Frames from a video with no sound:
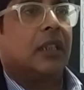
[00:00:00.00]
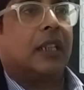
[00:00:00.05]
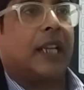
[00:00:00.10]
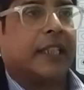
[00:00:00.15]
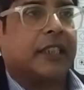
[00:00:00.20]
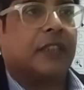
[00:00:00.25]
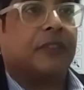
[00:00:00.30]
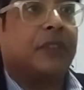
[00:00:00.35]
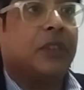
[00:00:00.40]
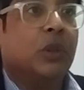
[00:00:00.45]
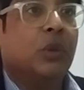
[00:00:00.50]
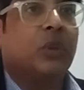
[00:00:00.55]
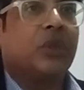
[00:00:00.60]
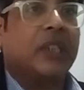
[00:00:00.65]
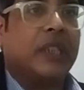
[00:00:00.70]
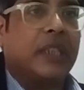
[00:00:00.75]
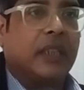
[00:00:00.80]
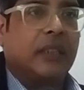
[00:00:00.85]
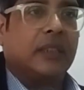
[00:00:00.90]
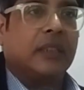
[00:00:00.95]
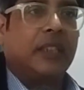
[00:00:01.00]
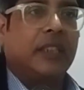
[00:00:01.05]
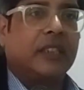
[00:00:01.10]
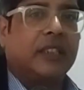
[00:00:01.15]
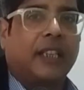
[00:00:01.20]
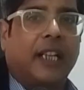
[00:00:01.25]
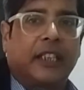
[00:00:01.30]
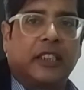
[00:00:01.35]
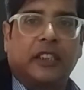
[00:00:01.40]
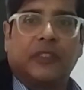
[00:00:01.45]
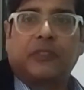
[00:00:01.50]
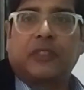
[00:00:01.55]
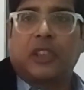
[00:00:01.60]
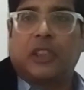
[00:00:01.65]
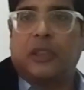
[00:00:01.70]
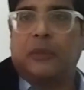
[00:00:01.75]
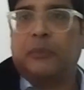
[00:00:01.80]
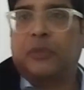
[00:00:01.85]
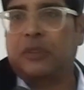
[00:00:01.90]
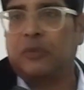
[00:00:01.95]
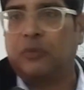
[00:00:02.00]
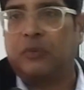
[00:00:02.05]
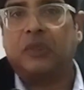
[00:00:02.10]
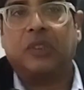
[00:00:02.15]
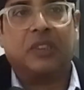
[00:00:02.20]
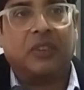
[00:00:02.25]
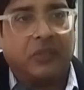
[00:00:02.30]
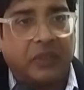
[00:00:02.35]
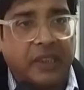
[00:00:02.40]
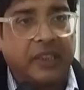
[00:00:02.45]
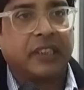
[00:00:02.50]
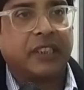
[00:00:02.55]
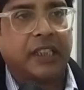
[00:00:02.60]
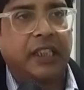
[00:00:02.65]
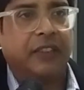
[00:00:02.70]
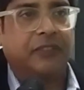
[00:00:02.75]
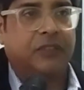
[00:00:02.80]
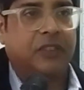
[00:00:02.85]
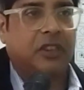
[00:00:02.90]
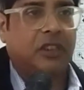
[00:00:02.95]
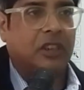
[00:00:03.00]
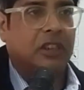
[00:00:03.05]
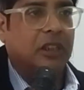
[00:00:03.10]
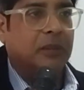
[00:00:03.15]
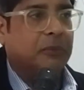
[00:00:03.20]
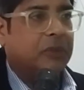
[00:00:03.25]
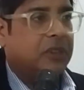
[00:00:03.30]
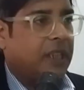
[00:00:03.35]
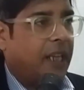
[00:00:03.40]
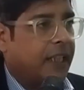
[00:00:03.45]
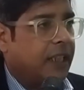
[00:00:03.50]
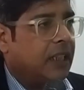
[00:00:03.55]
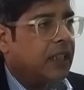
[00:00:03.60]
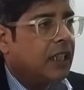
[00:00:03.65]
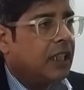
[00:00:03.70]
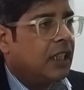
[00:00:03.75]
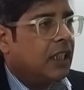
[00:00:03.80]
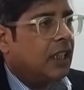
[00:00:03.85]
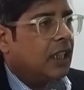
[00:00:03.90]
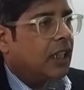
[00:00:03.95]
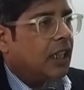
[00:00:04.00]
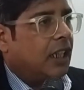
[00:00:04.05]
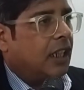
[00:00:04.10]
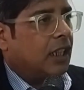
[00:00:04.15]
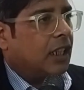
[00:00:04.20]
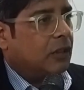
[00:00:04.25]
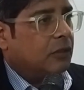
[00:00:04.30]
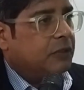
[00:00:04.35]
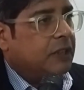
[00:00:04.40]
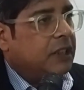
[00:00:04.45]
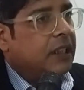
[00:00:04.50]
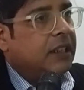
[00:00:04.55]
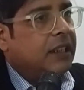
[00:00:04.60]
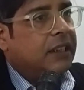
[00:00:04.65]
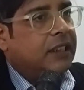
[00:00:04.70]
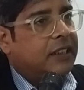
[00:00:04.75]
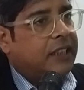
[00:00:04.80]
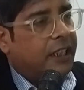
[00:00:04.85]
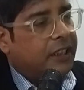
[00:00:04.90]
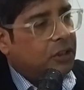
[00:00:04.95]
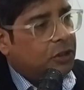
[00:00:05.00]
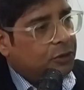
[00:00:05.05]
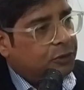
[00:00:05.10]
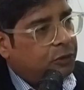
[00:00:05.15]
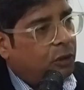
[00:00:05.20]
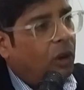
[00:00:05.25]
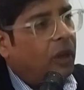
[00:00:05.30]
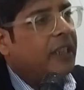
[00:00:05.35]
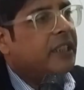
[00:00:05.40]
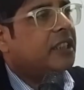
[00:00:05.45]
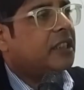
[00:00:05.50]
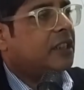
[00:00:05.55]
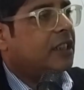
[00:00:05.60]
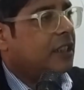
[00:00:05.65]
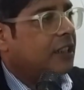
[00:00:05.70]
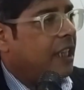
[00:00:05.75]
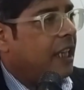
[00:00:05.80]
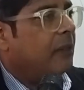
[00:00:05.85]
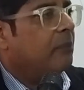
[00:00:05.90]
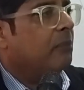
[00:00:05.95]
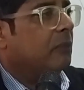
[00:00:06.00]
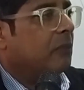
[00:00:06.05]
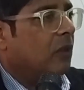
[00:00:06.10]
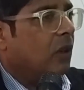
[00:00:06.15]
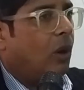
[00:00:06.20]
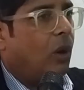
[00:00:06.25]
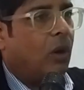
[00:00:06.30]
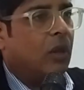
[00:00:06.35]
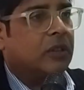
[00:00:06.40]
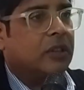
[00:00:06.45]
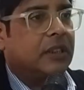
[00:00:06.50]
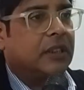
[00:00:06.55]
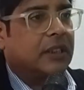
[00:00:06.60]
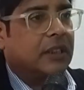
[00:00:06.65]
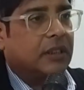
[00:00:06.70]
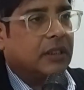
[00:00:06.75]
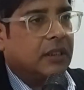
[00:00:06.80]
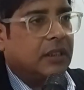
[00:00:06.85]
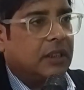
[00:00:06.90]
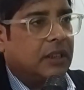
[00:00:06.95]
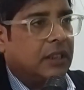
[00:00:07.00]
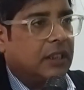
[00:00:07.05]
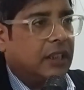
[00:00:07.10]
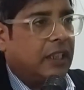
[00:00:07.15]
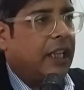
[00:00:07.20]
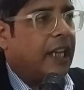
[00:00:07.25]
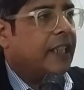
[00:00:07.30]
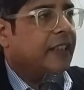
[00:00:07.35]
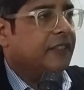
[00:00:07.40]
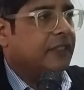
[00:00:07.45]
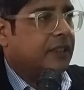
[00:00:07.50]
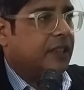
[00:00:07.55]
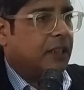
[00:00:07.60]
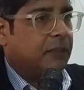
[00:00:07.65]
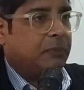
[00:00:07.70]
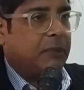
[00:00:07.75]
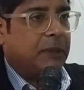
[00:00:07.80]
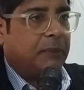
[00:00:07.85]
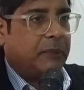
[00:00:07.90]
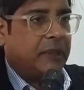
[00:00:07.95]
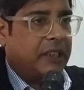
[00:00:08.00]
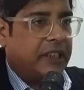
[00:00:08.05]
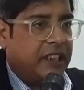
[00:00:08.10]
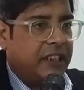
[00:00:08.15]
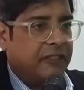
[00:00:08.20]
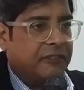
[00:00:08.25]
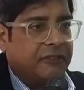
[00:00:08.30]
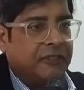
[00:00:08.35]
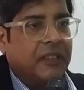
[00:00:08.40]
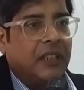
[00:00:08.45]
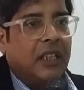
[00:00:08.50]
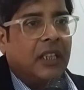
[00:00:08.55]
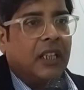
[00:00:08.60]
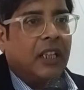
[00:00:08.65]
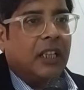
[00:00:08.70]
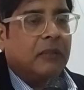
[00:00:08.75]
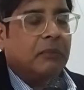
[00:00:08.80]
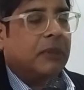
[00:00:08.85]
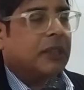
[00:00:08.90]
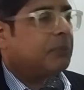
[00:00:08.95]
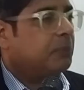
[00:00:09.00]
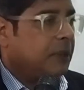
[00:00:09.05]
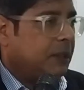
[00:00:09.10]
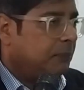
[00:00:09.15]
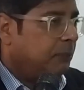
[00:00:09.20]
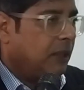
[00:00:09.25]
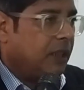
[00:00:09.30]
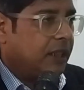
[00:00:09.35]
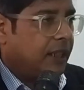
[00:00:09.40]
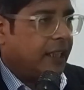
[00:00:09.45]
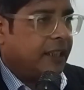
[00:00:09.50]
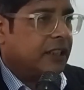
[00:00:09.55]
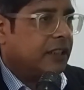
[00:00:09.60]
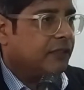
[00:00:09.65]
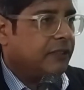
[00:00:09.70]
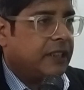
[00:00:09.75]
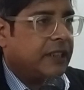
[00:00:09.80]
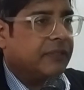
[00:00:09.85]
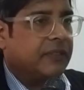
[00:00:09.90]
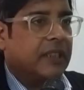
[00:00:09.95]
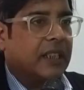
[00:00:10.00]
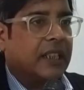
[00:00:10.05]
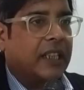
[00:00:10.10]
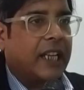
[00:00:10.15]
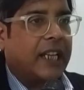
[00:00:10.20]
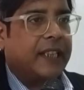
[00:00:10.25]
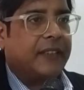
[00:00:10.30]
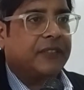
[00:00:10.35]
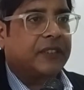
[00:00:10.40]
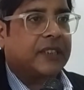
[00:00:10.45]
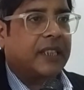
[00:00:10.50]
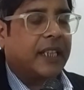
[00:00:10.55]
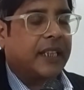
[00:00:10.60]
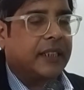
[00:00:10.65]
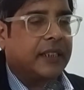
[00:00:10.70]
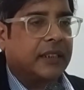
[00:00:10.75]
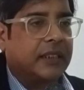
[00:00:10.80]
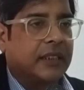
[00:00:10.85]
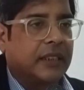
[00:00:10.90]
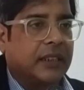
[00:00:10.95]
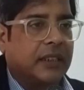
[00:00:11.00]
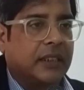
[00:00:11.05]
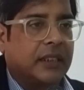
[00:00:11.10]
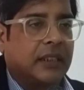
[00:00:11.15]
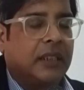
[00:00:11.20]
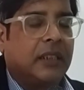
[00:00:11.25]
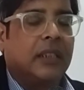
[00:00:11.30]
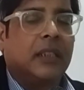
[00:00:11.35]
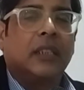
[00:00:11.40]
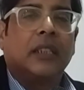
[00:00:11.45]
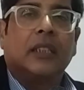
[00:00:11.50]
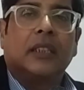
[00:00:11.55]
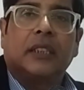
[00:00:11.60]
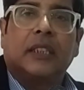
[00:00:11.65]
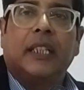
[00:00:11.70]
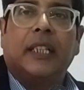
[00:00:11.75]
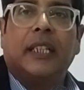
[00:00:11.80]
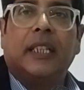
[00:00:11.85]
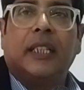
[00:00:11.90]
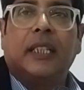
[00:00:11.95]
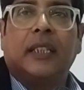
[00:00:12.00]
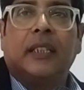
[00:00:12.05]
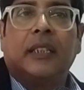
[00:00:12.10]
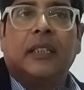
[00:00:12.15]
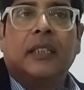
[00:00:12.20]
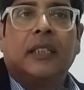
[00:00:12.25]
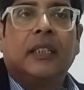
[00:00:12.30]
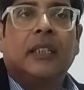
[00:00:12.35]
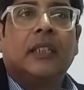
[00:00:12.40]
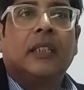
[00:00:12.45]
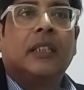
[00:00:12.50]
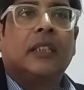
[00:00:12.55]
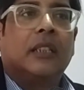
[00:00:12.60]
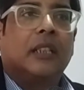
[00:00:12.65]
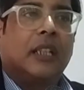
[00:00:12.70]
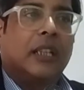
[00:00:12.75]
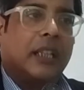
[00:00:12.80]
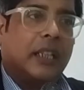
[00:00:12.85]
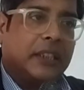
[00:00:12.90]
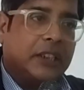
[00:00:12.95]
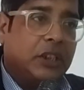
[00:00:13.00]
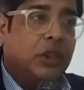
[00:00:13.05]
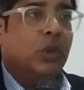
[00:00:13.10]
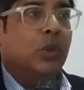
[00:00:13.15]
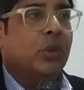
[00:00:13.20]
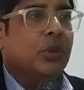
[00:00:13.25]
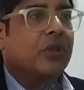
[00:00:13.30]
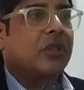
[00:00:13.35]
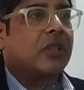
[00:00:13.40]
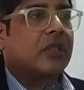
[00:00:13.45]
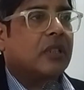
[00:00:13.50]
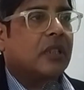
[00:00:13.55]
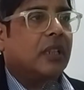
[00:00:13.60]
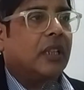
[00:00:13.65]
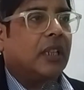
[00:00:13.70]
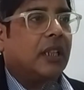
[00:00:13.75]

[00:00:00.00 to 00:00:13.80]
kind of using these kind of terms, received terms, and we try to foist them on the lives that people live. But people kind of live their lives, and they use